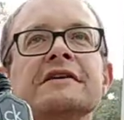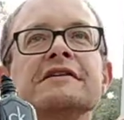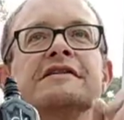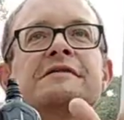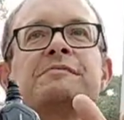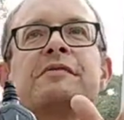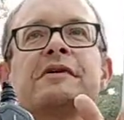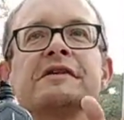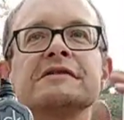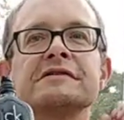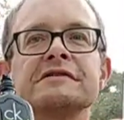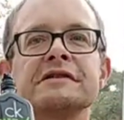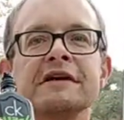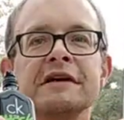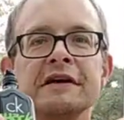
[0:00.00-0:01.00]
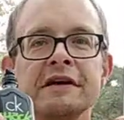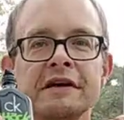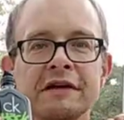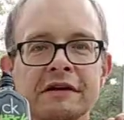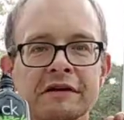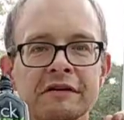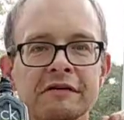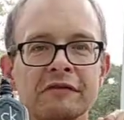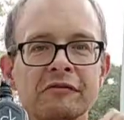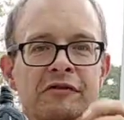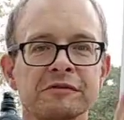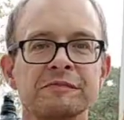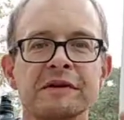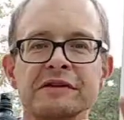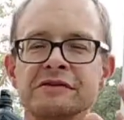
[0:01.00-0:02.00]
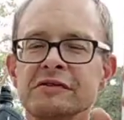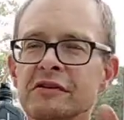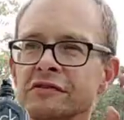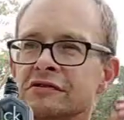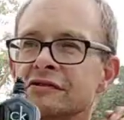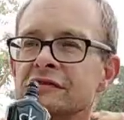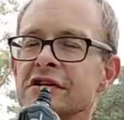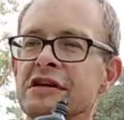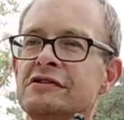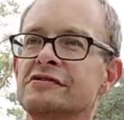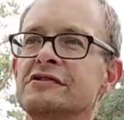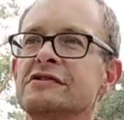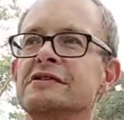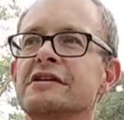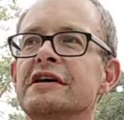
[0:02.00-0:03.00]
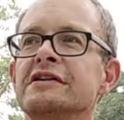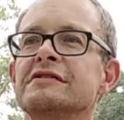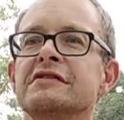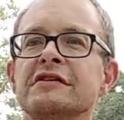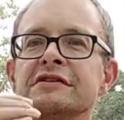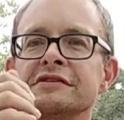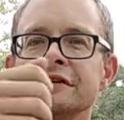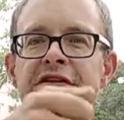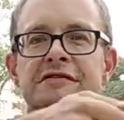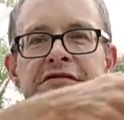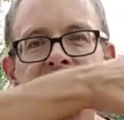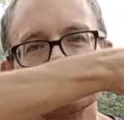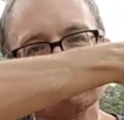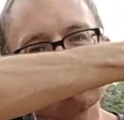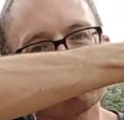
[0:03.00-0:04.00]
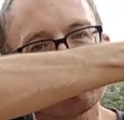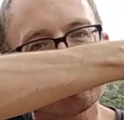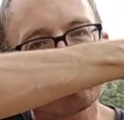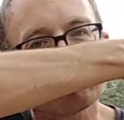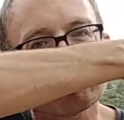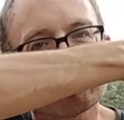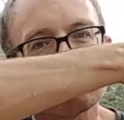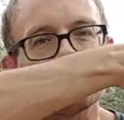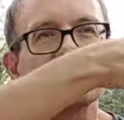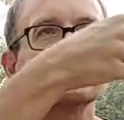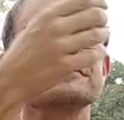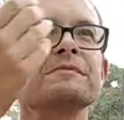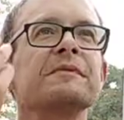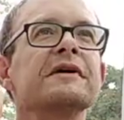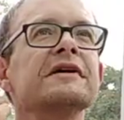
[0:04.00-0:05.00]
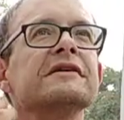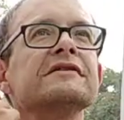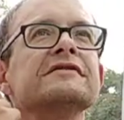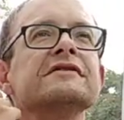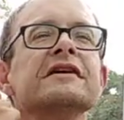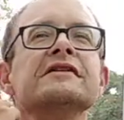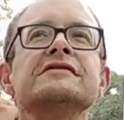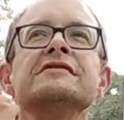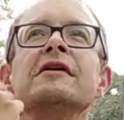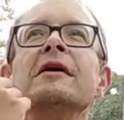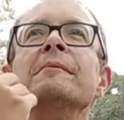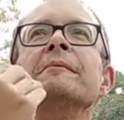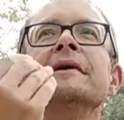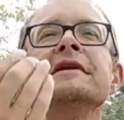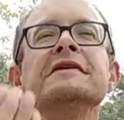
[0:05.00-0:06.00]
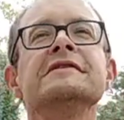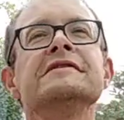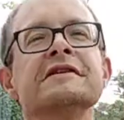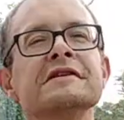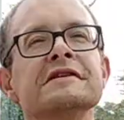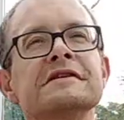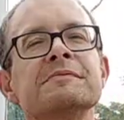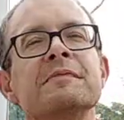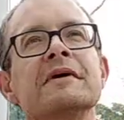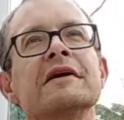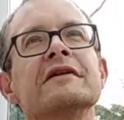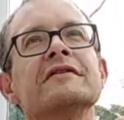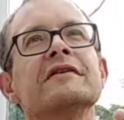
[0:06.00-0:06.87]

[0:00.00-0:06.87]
spritzy, but it's not citrusy. It's not a citrus fresh spritz. It's not a minty spritz.